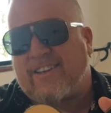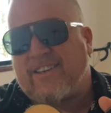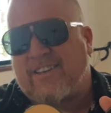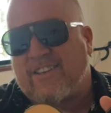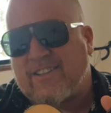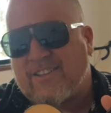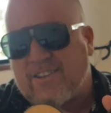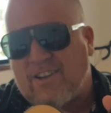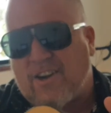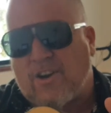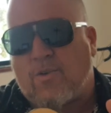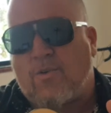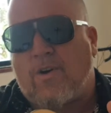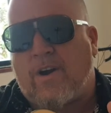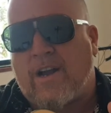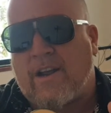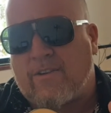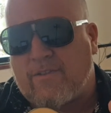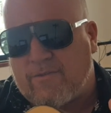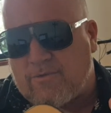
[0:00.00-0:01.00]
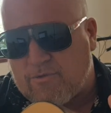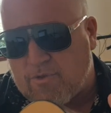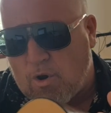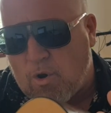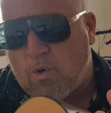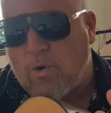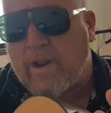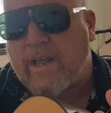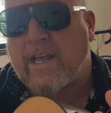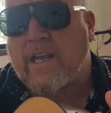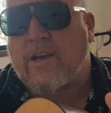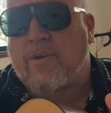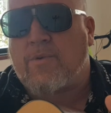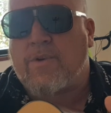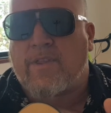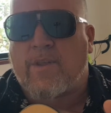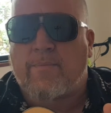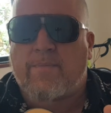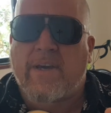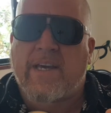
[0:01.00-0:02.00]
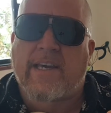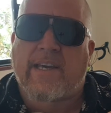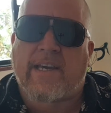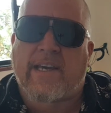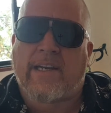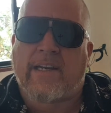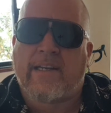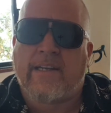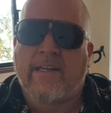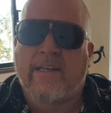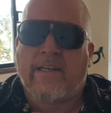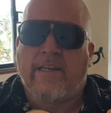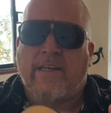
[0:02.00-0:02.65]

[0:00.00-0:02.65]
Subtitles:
he's not quite rolling with the picking.